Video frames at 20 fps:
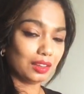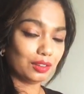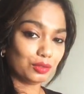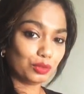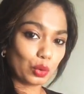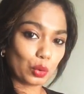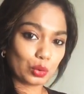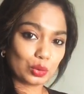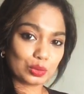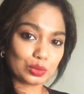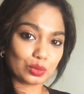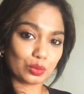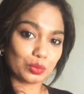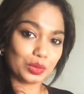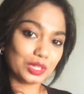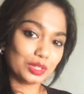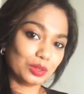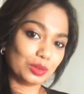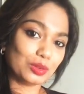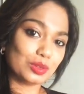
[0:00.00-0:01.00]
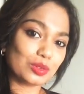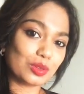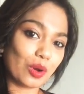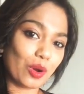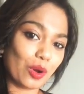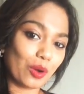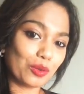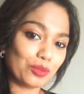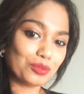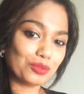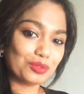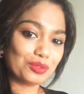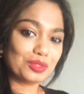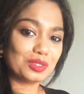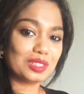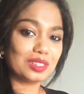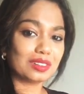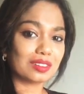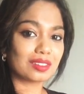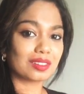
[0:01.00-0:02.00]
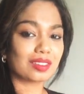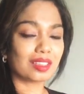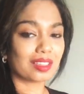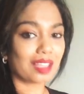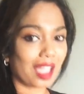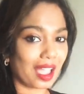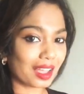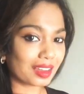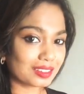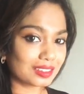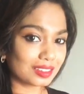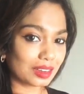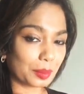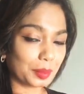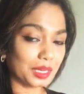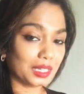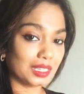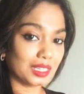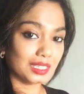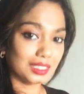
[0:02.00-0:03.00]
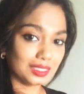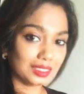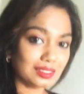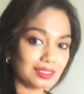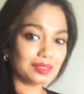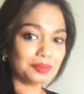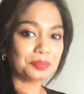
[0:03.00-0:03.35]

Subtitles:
photos or videos of the kitten.